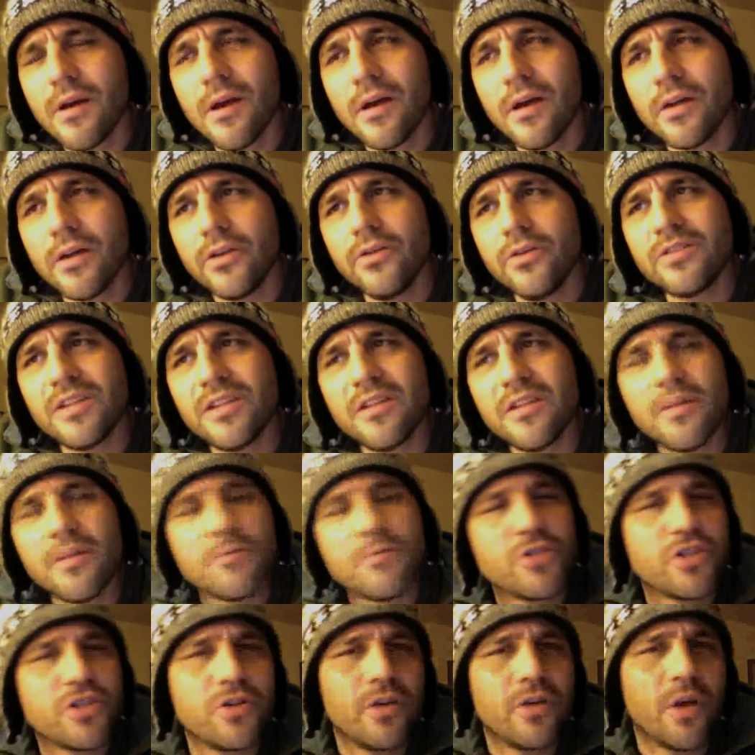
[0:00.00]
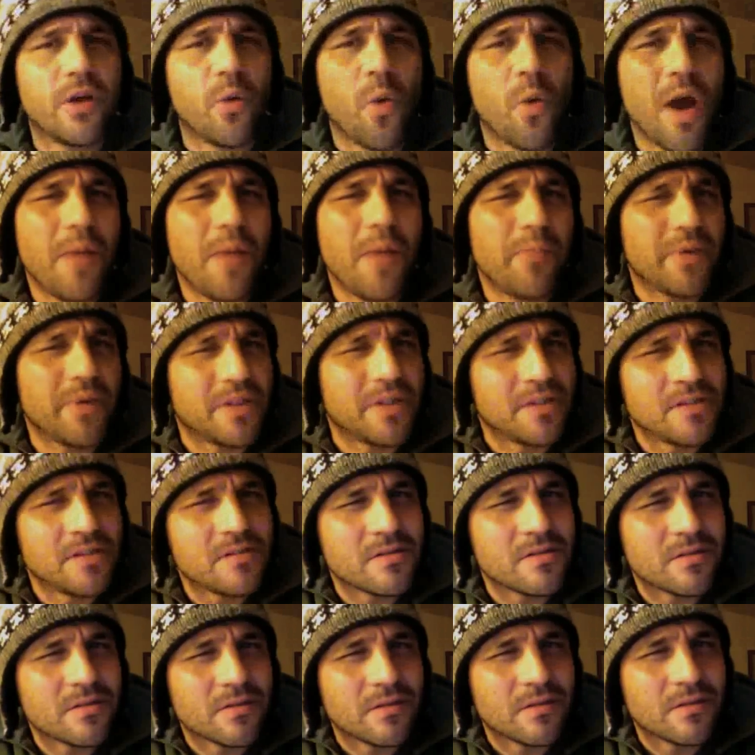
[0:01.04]
You see them shooting
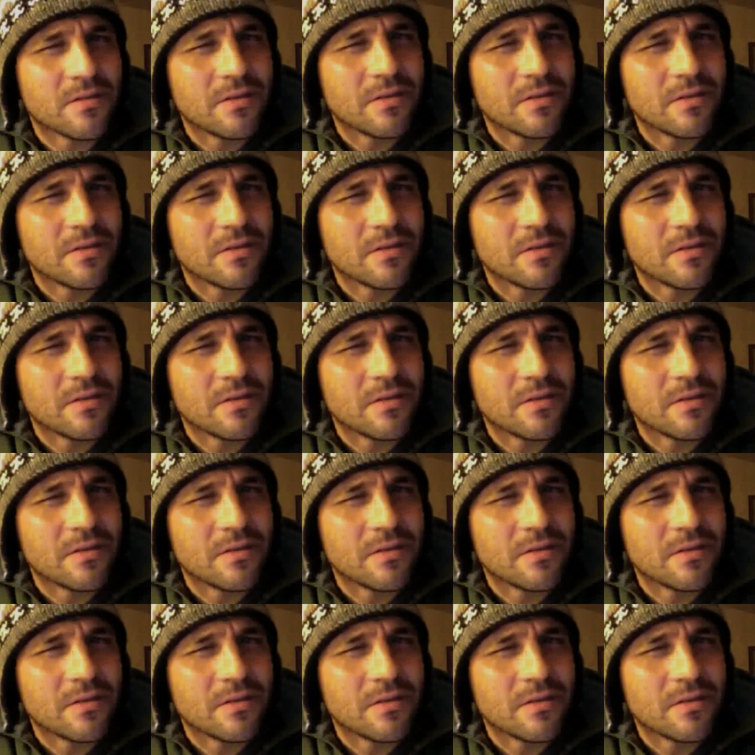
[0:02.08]
weapons